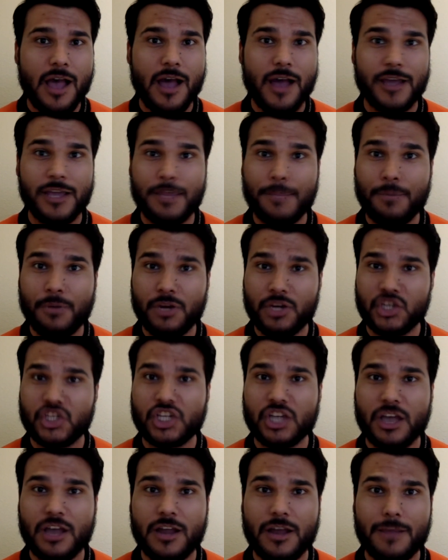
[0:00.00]
He put a
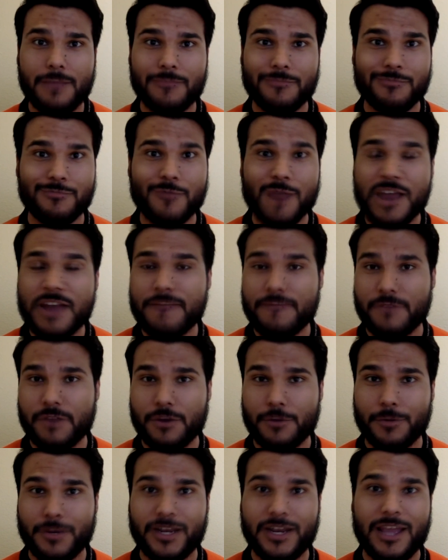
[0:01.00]
shot up right in front
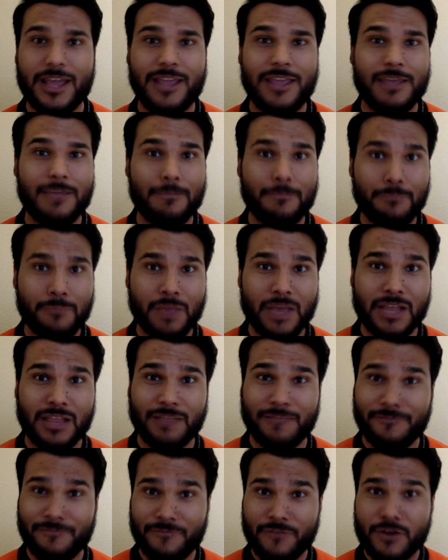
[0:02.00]
of Rinne. He got
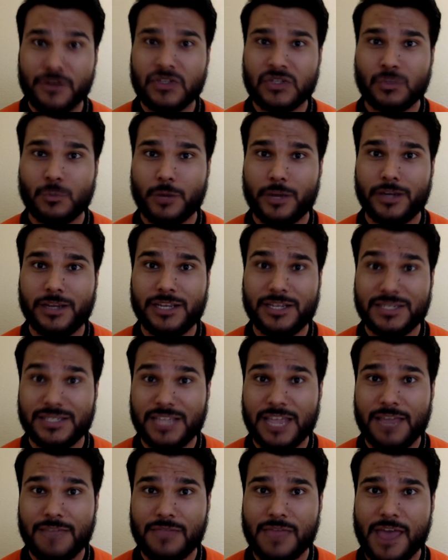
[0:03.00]
the first one. He
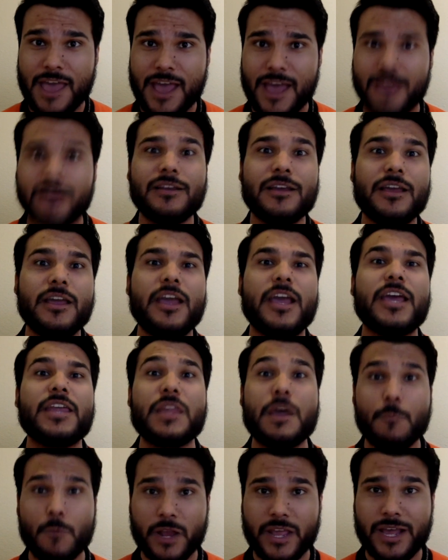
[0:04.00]
saved that. And
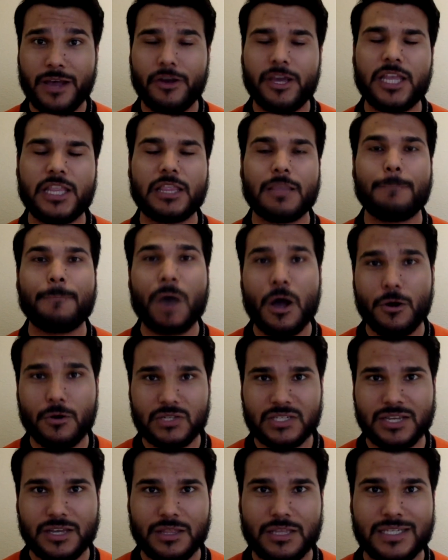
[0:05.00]
then Rakell hit the
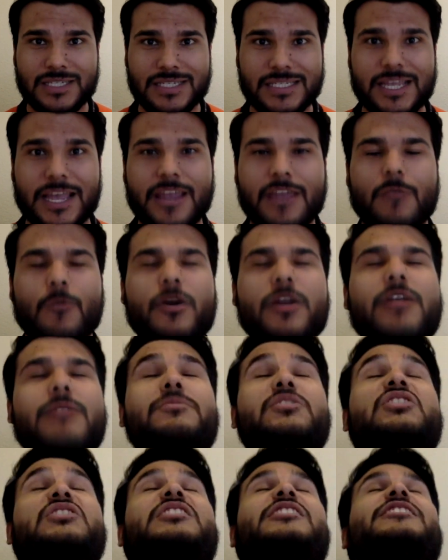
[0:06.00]
post on the second one. I'm
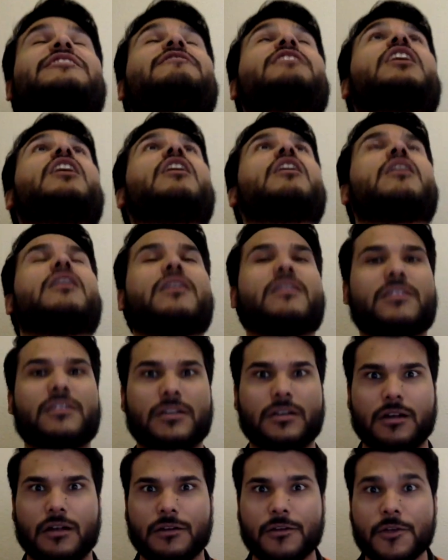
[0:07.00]
just like,
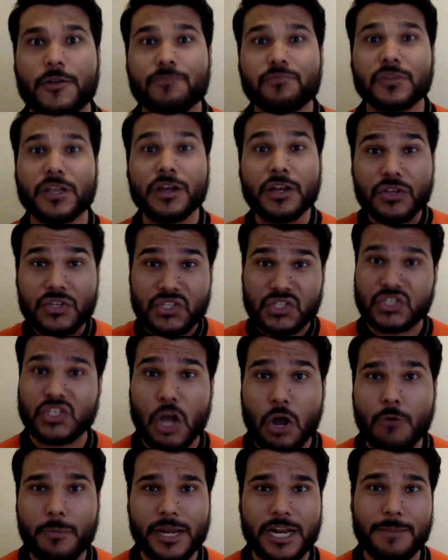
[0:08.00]
ugh.
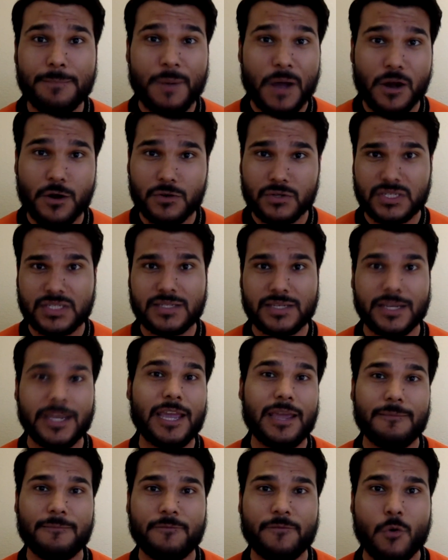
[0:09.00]
So many posts in
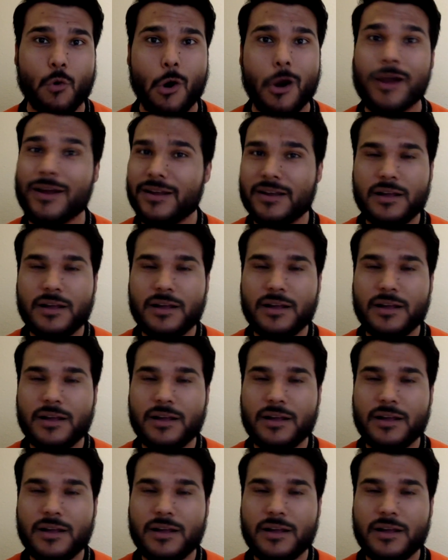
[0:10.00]
Game 4.